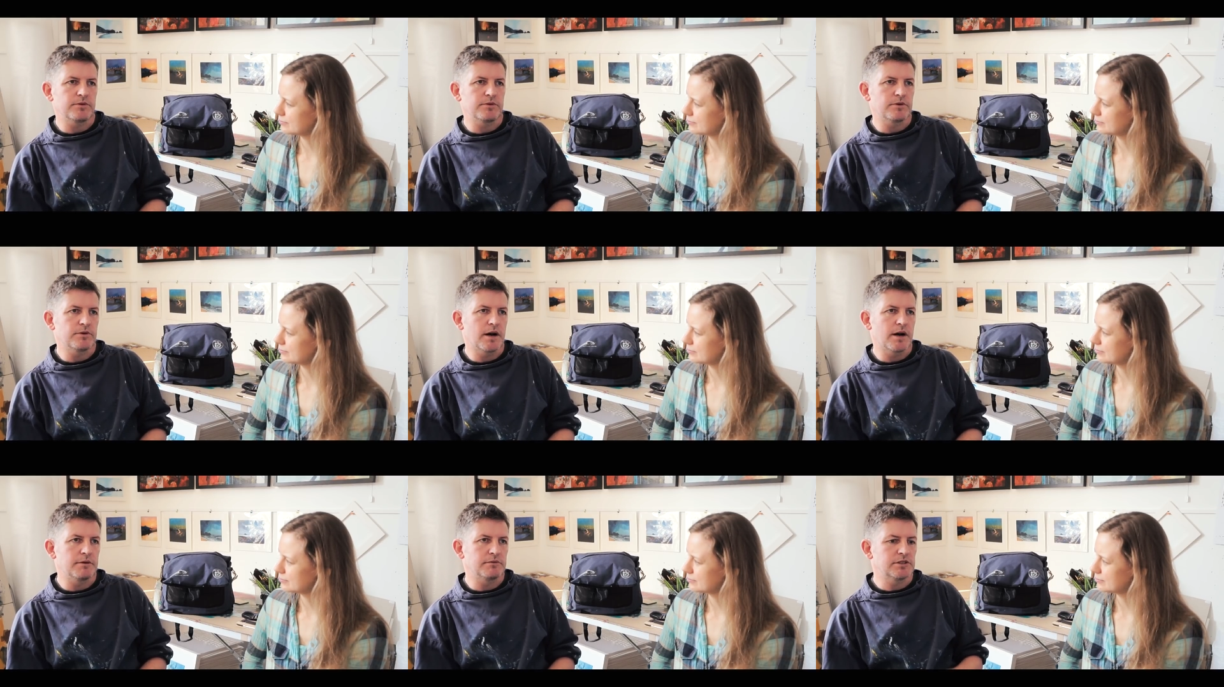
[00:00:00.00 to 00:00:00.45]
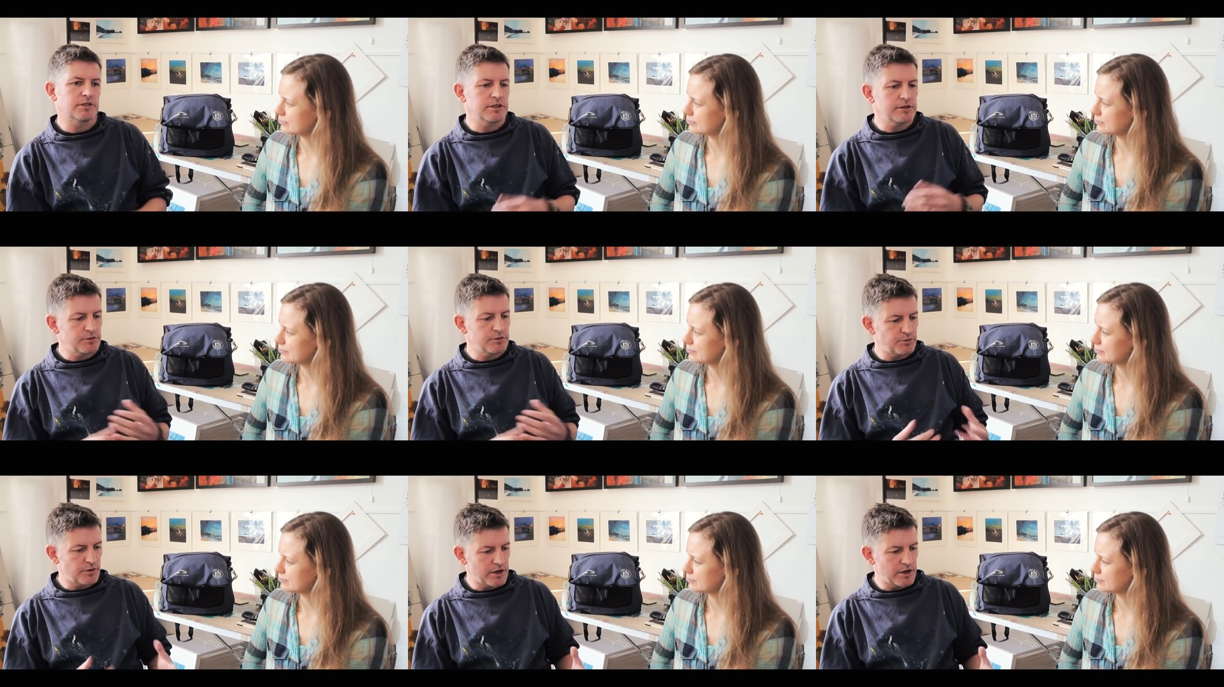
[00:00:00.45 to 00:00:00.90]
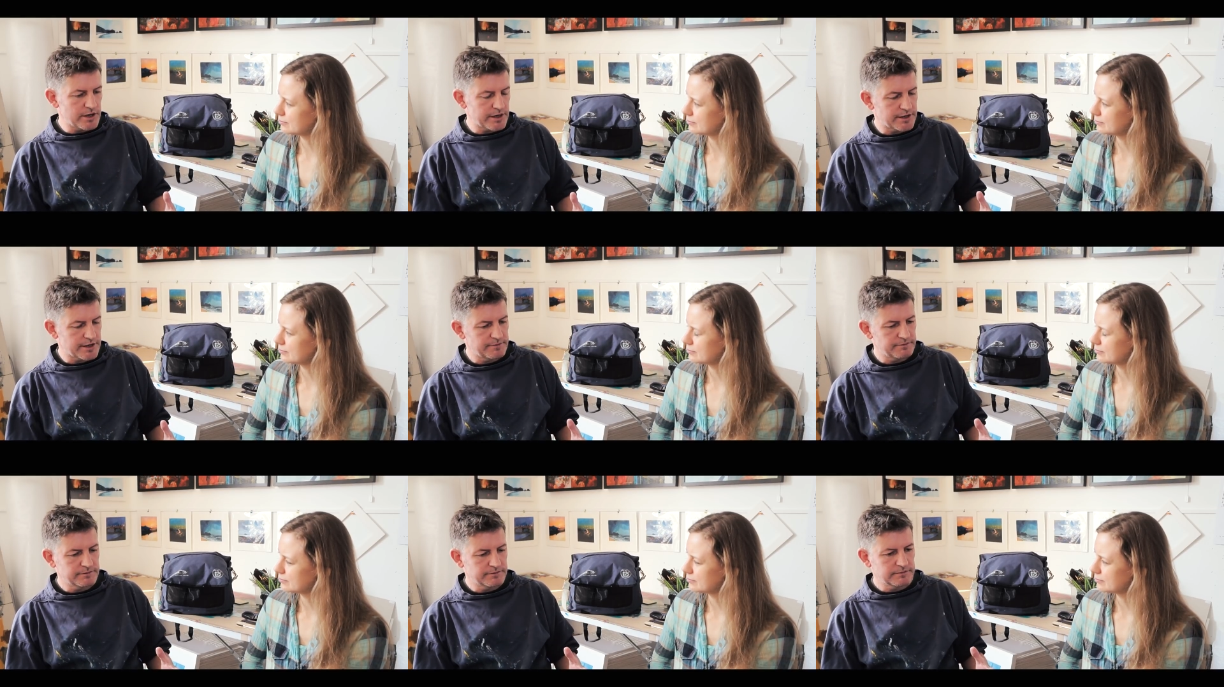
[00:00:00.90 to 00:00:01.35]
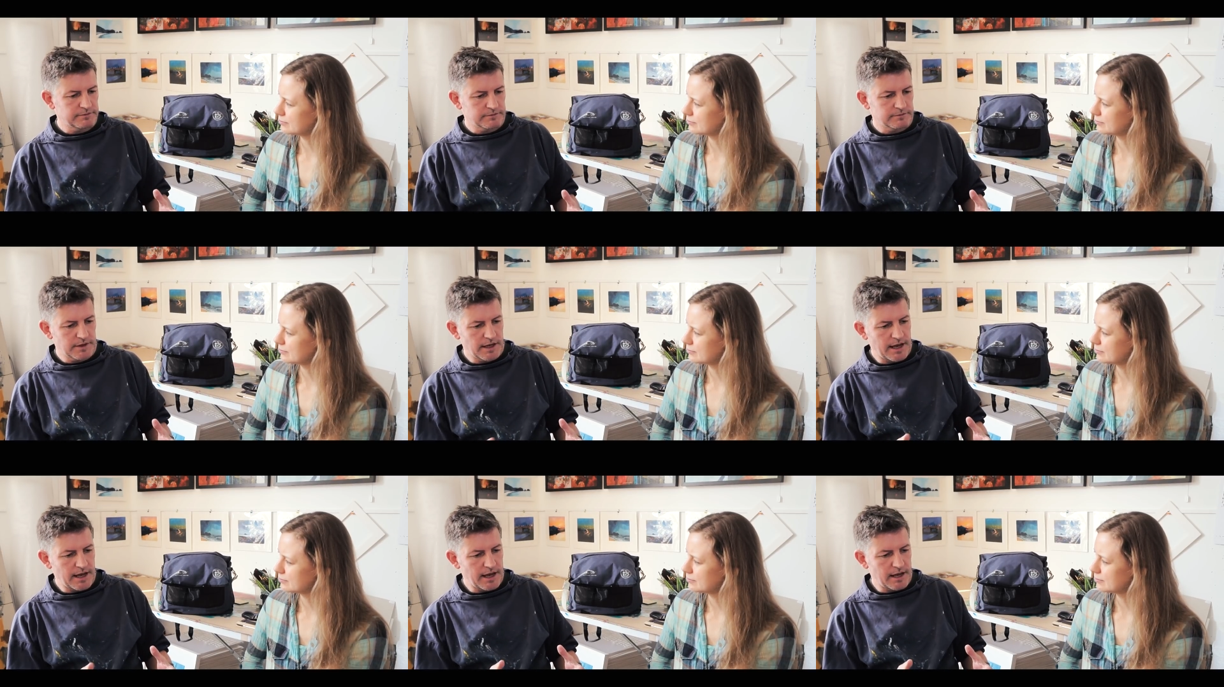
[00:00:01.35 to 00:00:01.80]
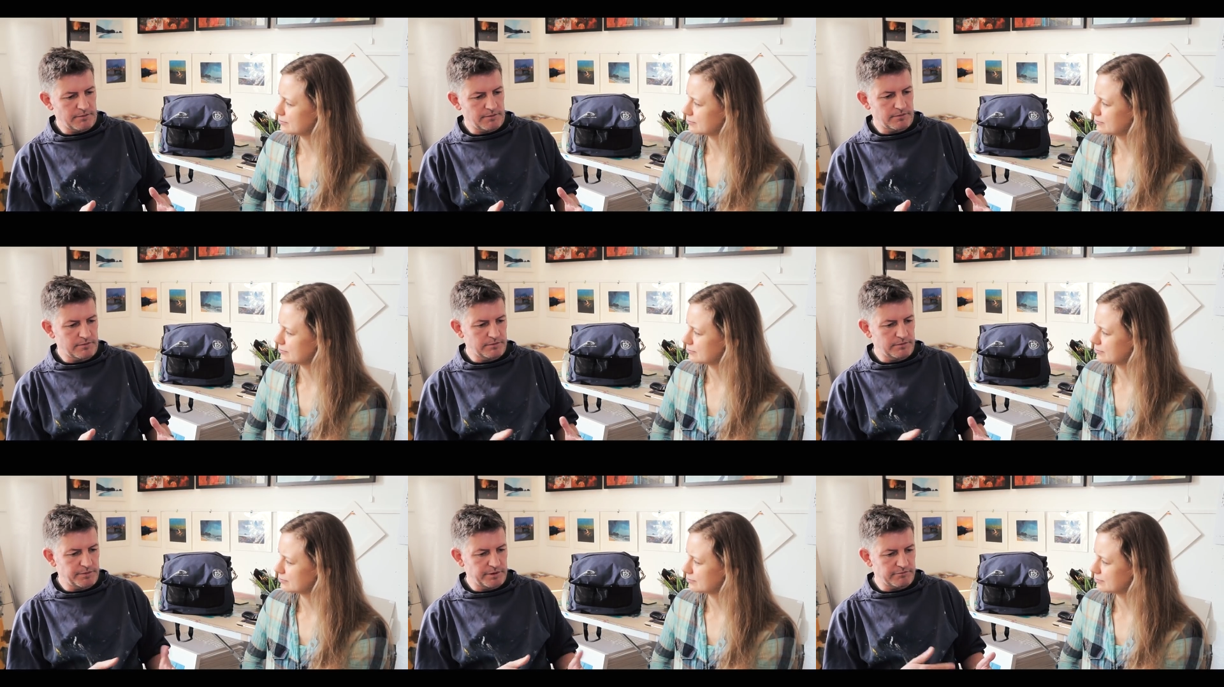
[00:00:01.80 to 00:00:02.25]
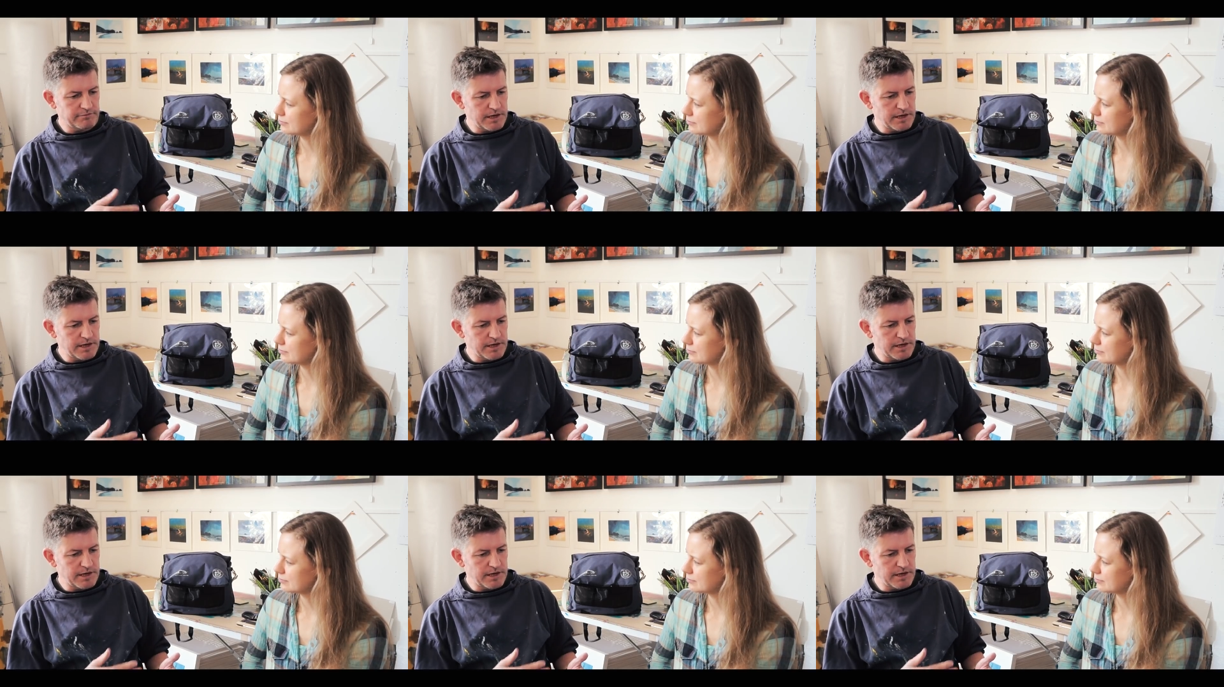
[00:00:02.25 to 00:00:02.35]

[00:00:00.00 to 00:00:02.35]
Speaker 1: before, I would do the work, um,